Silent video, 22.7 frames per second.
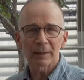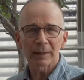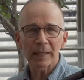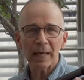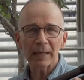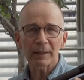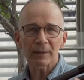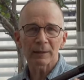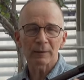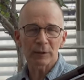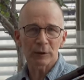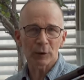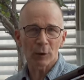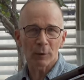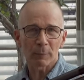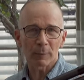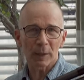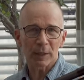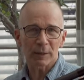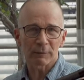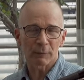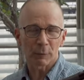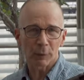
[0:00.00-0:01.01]
Thank you so
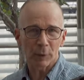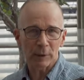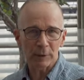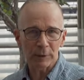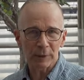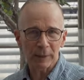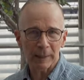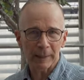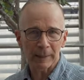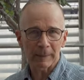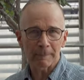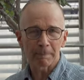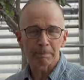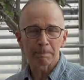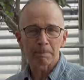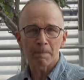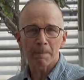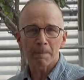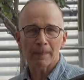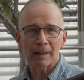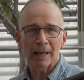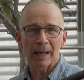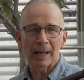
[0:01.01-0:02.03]
much for watching,
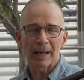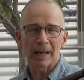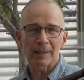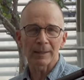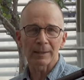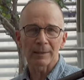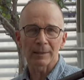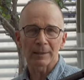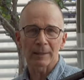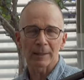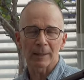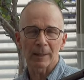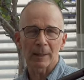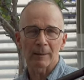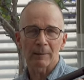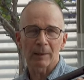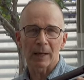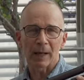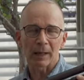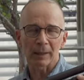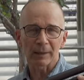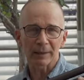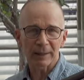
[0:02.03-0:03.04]
and
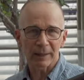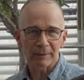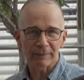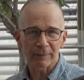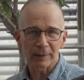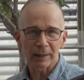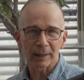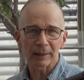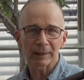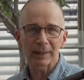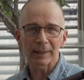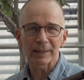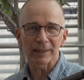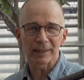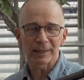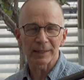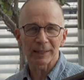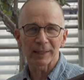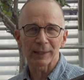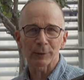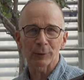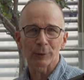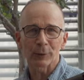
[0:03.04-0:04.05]
I'll definitely
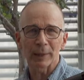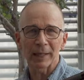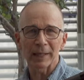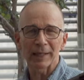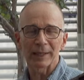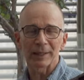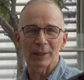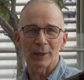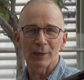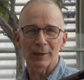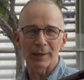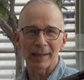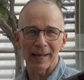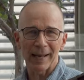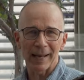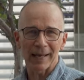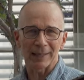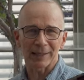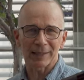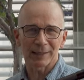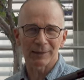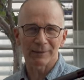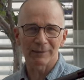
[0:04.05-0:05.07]
see you in the
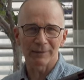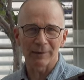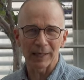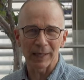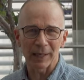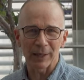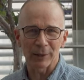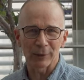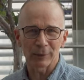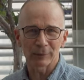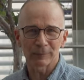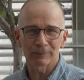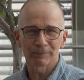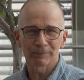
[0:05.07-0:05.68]
next video.